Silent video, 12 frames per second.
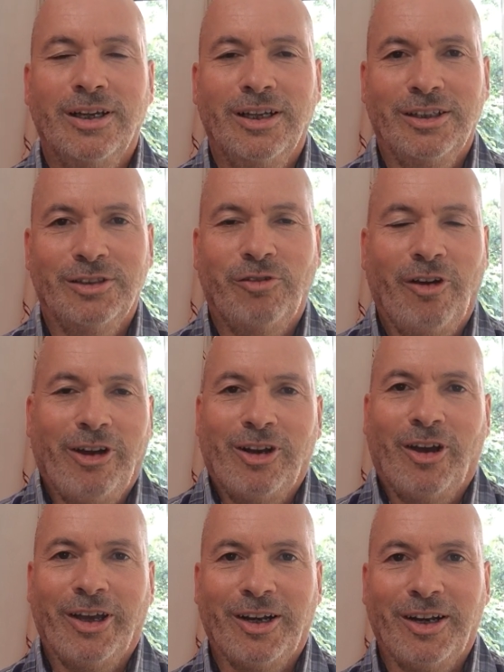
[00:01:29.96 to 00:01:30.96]
and it's very
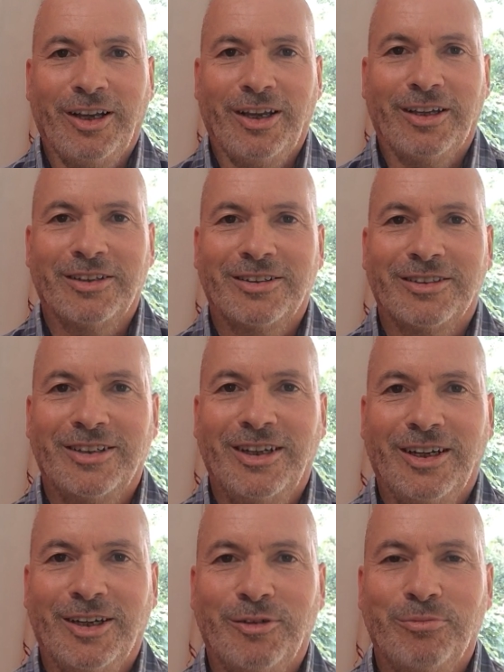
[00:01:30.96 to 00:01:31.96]
unlikely
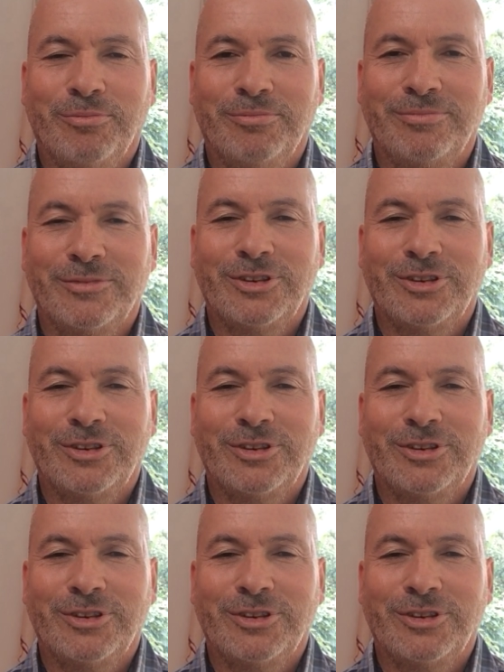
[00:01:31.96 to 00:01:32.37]
um,